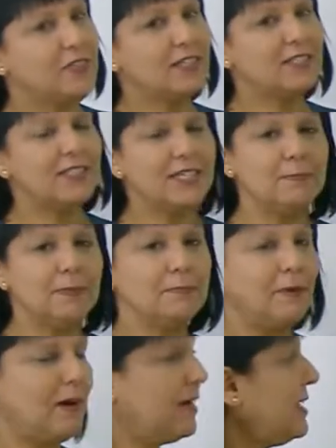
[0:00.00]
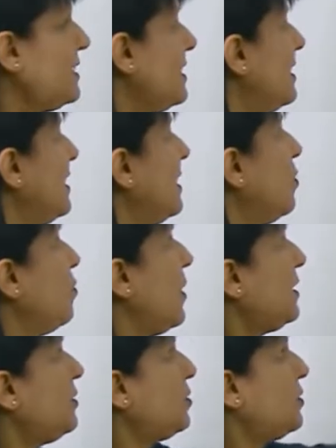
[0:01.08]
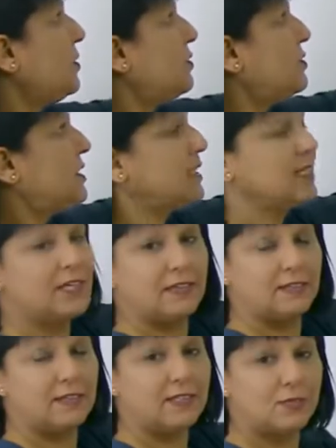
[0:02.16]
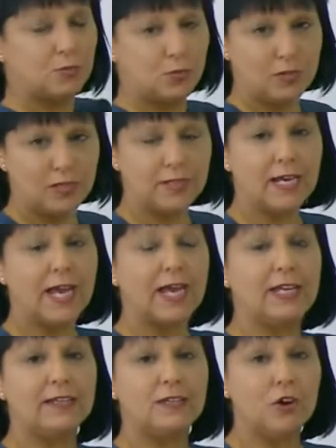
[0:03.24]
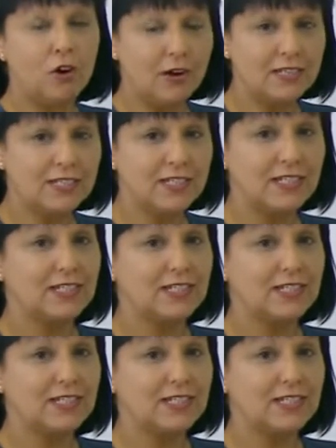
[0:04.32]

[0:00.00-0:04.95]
thing to keep in mind when you're using this word and not,